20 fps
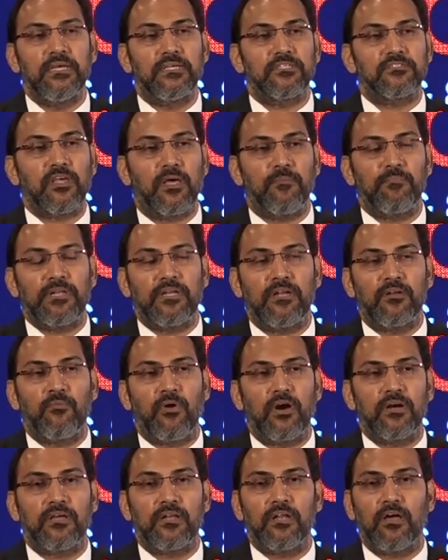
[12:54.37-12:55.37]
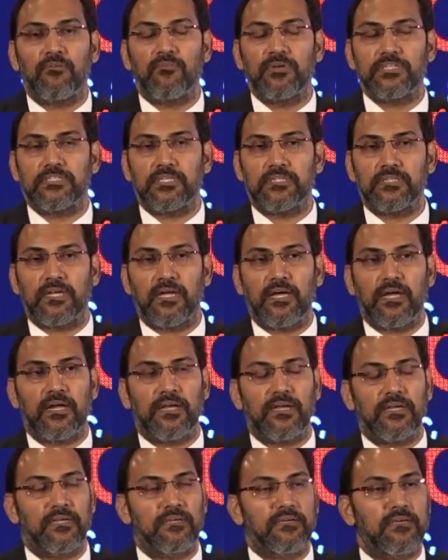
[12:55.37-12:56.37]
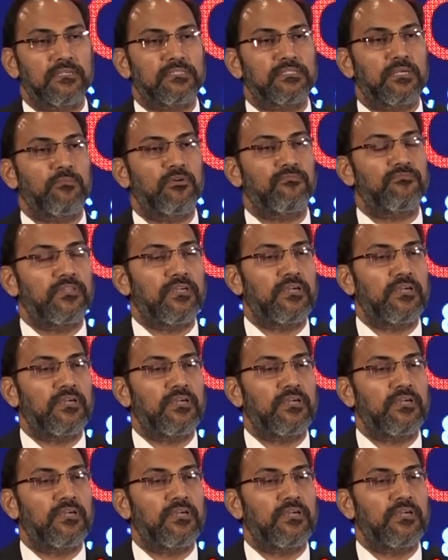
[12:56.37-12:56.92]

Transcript: So I've been involved along with Chandra and some of